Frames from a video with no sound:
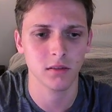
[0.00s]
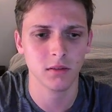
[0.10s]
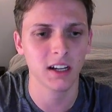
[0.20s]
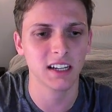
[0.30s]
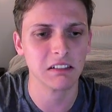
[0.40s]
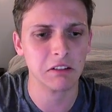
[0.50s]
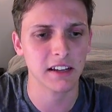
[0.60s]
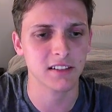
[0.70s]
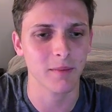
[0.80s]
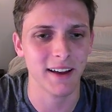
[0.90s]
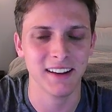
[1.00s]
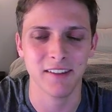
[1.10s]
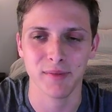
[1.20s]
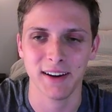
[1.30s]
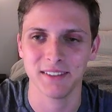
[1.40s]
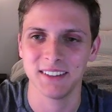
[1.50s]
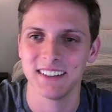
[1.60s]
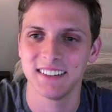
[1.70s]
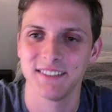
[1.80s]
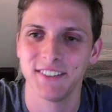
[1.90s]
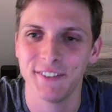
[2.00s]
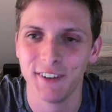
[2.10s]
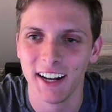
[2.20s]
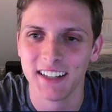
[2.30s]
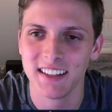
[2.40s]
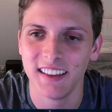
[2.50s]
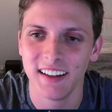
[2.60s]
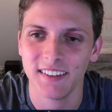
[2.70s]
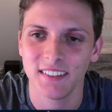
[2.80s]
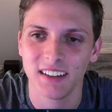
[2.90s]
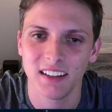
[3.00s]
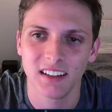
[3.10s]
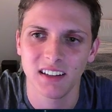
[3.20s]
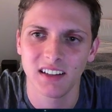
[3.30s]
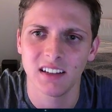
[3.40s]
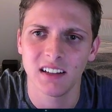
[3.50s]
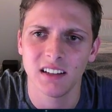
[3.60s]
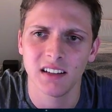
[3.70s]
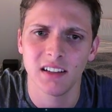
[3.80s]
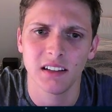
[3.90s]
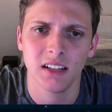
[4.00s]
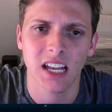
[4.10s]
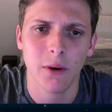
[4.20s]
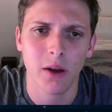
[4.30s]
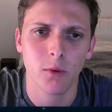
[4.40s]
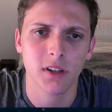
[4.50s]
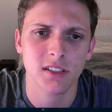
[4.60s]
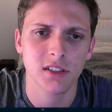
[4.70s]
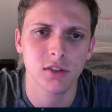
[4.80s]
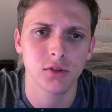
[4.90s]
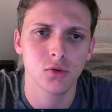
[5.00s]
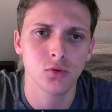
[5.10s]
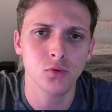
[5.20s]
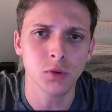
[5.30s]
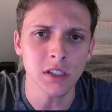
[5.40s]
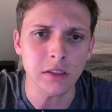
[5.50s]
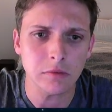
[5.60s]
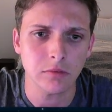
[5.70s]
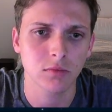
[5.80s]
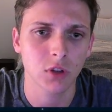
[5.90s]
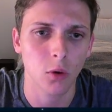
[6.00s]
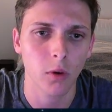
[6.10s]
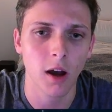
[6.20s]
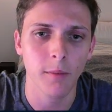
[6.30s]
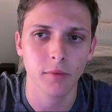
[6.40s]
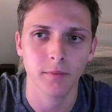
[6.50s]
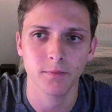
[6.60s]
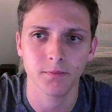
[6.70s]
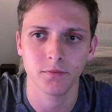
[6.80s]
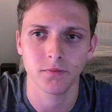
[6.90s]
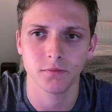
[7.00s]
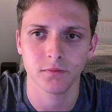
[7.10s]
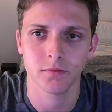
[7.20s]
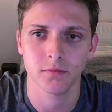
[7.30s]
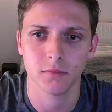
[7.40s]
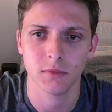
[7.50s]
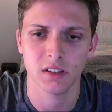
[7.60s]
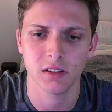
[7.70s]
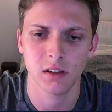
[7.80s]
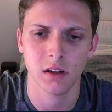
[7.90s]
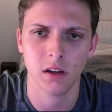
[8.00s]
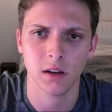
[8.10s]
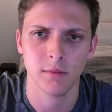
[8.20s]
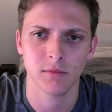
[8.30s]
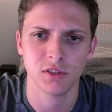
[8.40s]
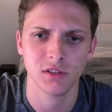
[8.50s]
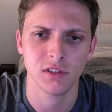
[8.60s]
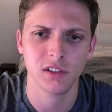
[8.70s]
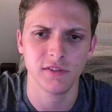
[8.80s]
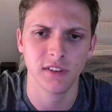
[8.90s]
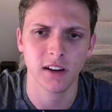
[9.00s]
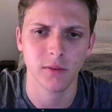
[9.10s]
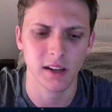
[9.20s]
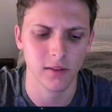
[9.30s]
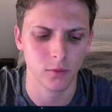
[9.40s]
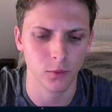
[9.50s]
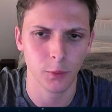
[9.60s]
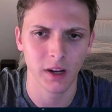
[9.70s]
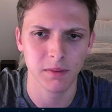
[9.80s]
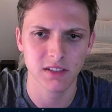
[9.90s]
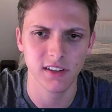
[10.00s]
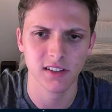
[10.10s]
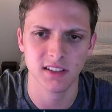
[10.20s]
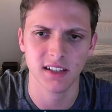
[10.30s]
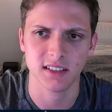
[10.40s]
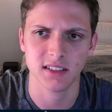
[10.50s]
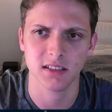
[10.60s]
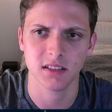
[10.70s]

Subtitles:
Okay, it's not bad. Never mind. I forget I said that. Now I want to go up. G5. Wait, what happens if he does this?